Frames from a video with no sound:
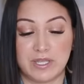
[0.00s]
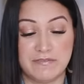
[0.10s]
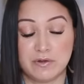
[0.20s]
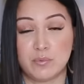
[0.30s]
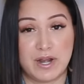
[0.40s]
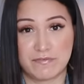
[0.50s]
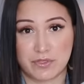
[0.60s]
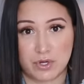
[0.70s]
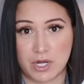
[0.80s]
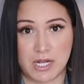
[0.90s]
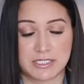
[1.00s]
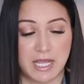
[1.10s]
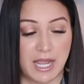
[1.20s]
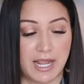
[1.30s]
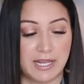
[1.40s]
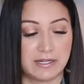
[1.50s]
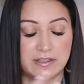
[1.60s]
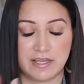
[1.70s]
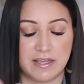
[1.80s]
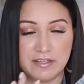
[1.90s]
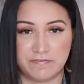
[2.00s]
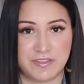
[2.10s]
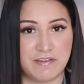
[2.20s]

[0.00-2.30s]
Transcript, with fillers: even whenever they're not tied. They